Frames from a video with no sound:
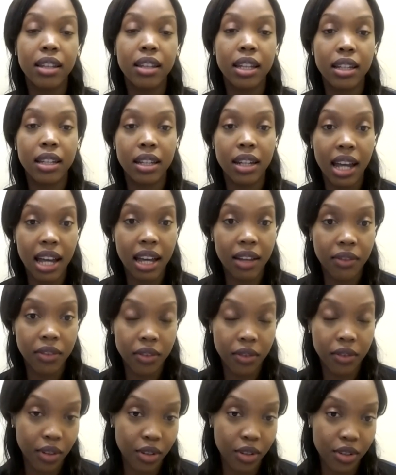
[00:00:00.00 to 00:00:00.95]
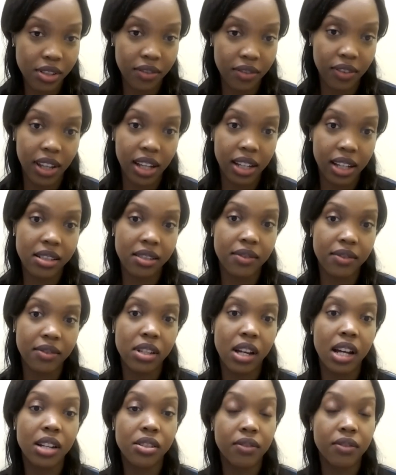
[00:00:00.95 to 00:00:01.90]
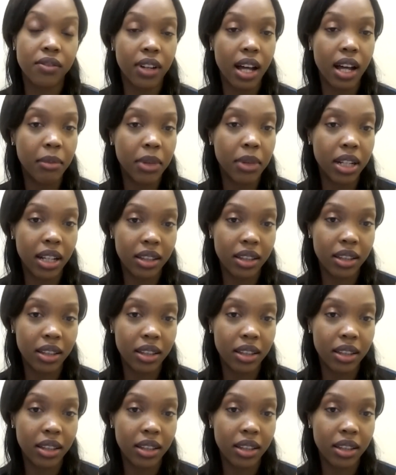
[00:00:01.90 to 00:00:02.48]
They can have adverse effects of nausea, vomiting.